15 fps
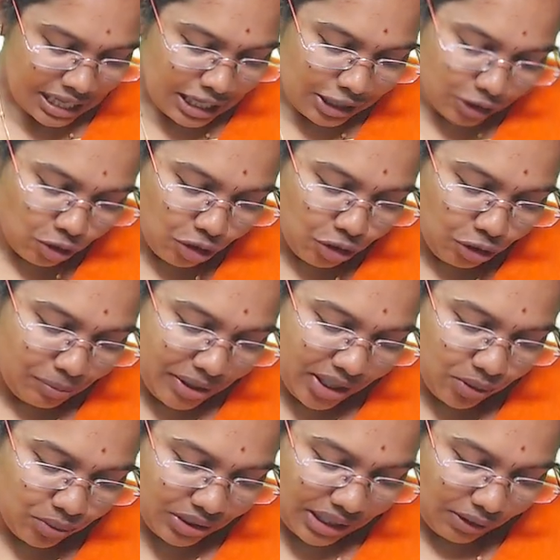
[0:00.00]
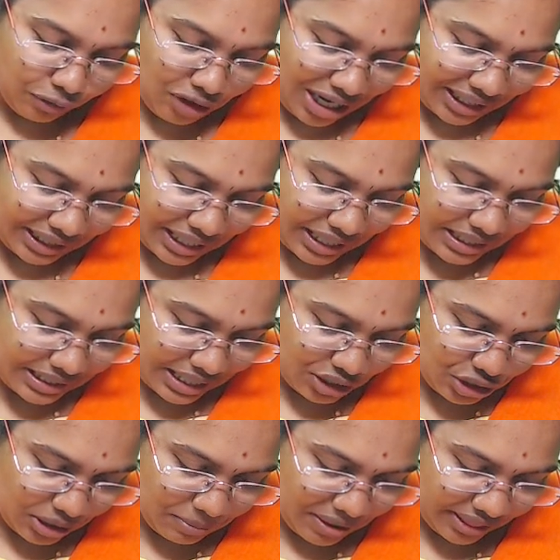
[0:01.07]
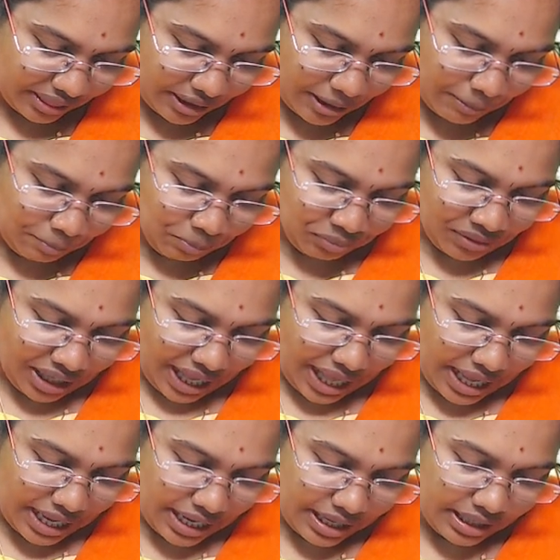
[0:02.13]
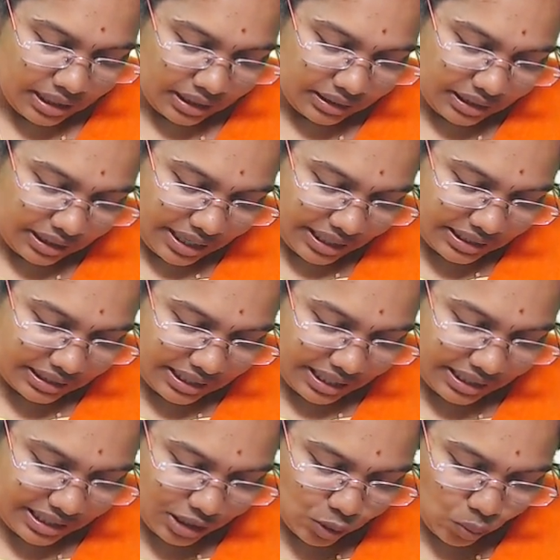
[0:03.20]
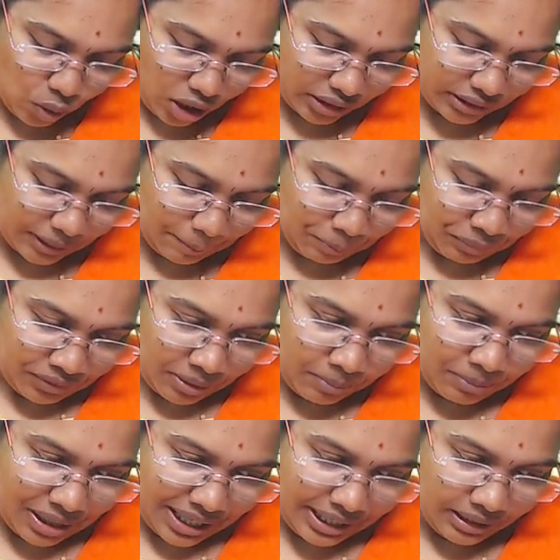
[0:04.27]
So you'll be using factorization method, and the next thing is what? By